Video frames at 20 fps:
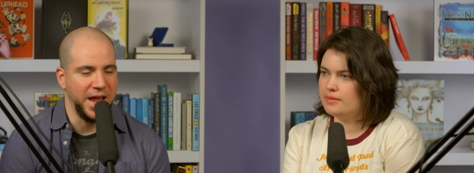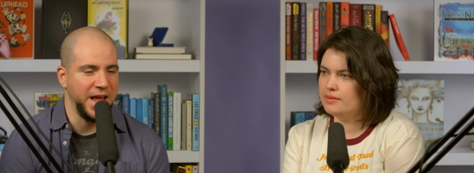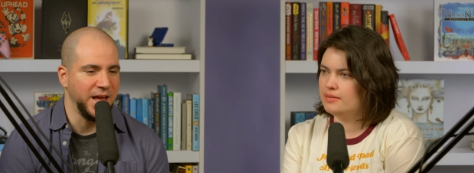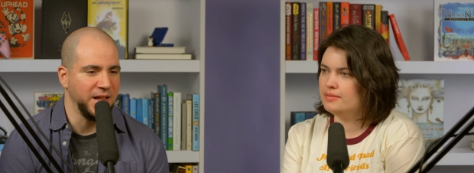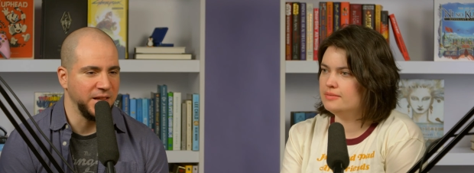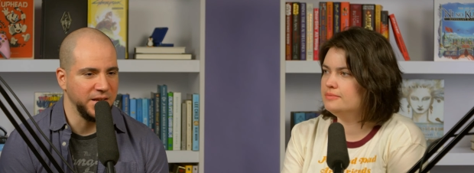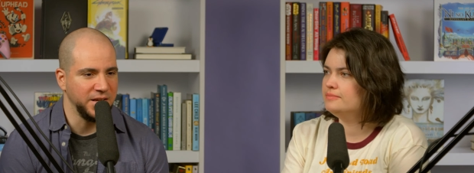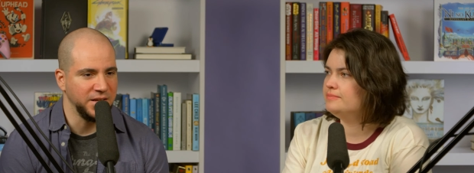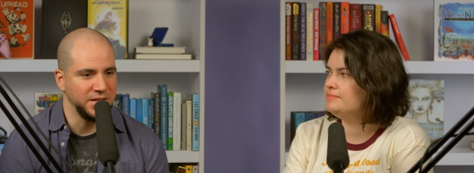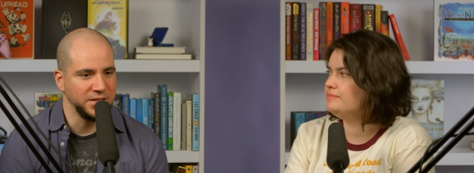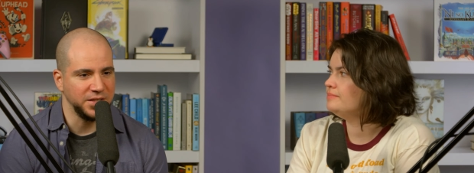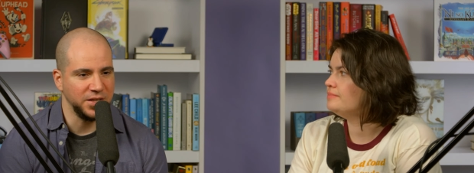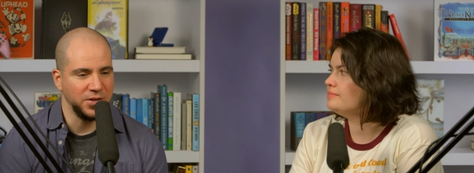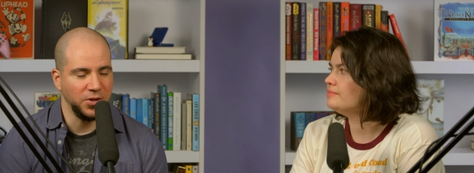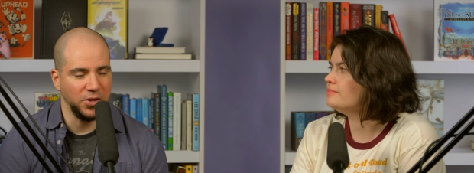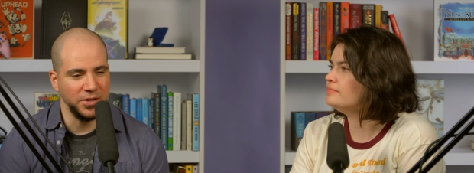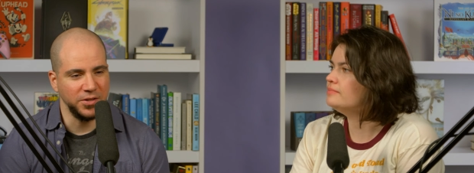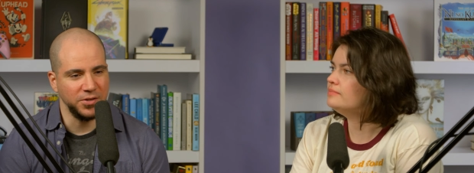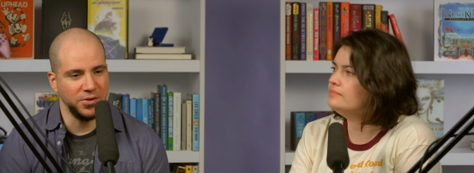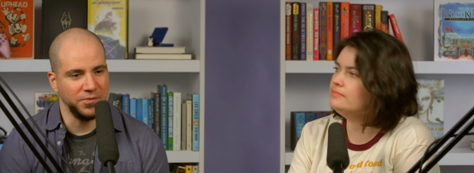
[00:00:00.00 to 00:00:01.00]
Speaker 1: aliens and
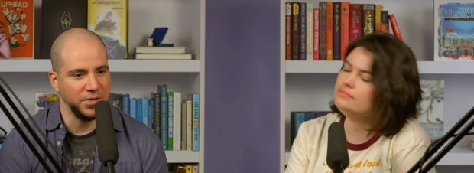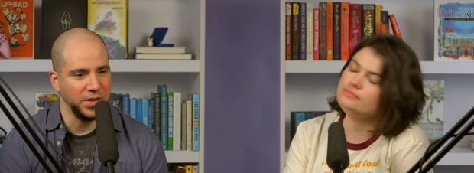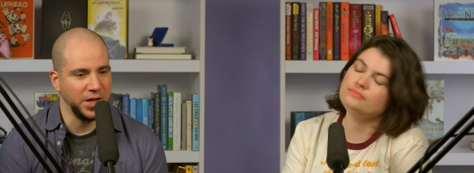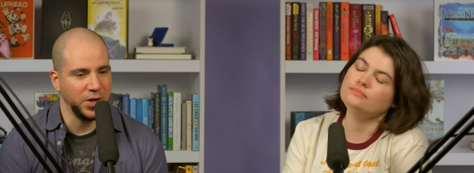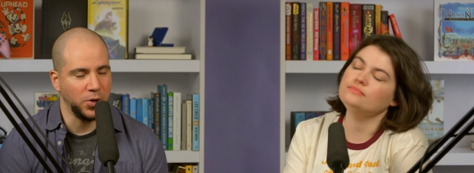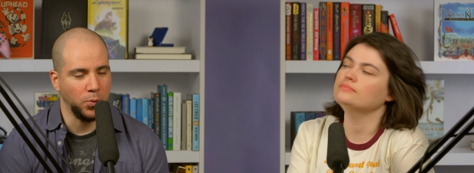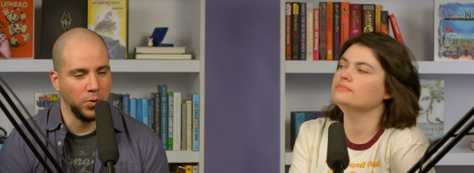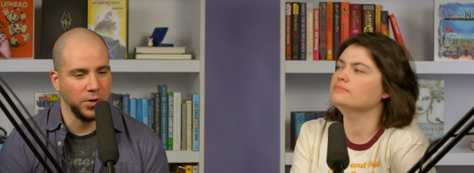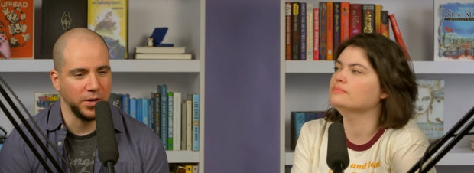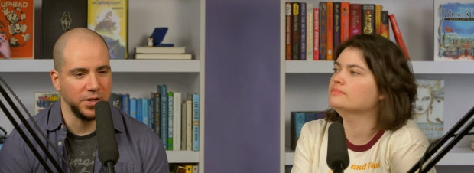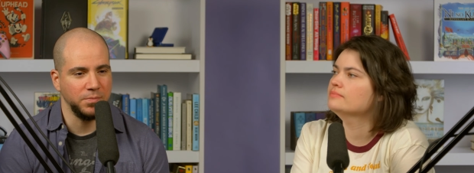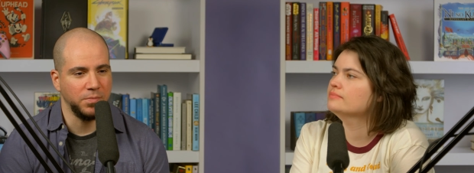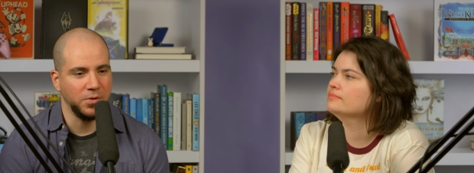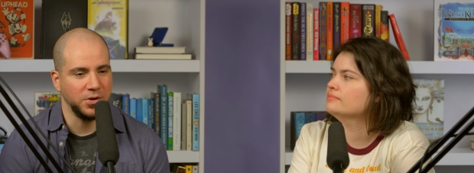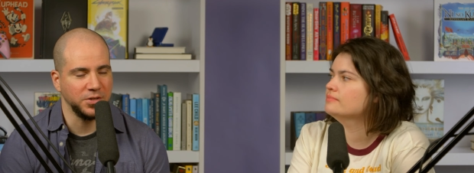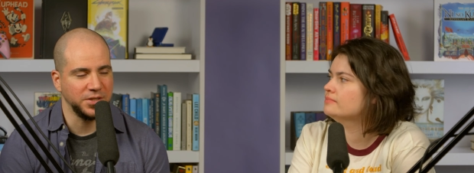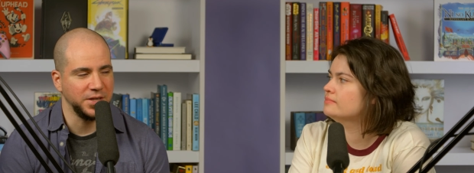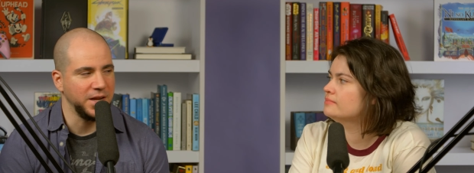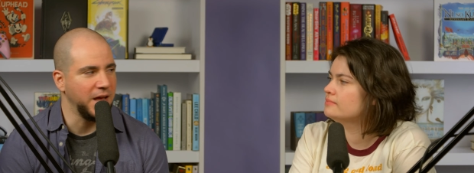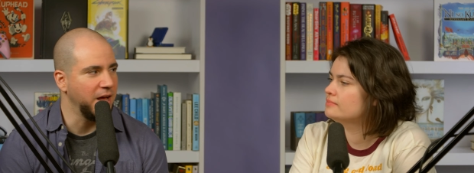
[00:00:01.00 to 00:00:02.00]
all the different like quirky
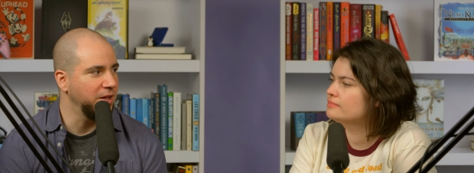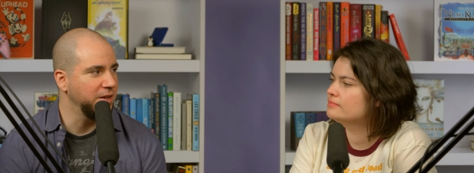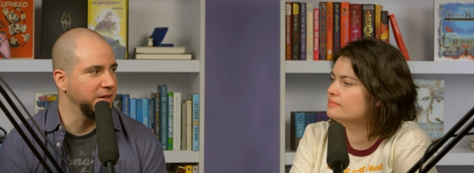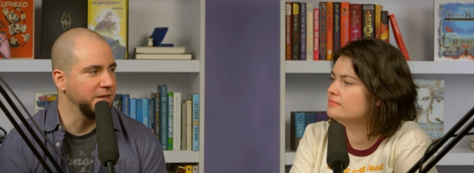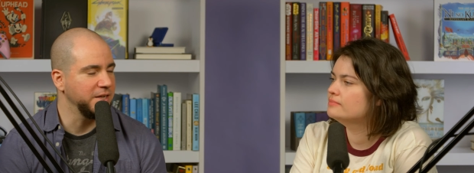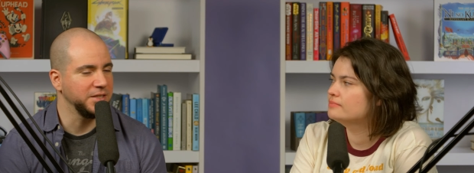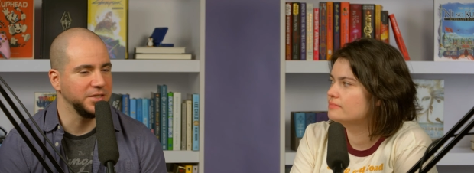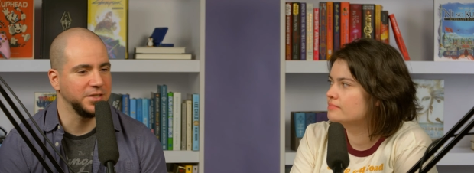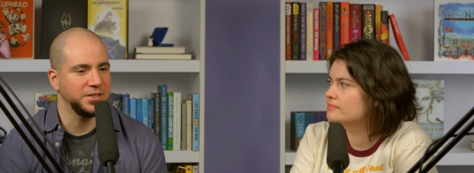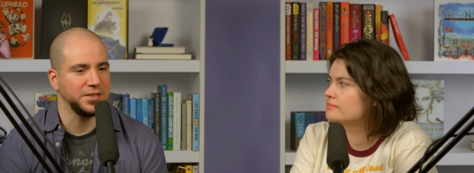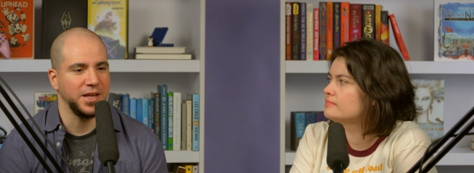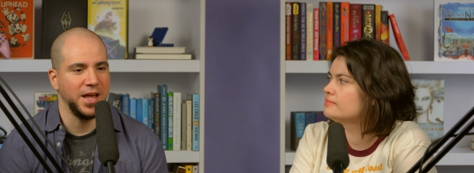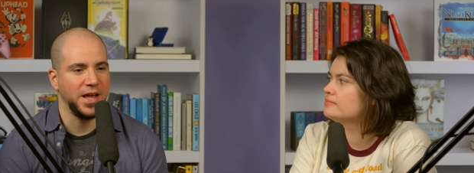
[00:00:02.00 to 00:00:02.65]
personalities,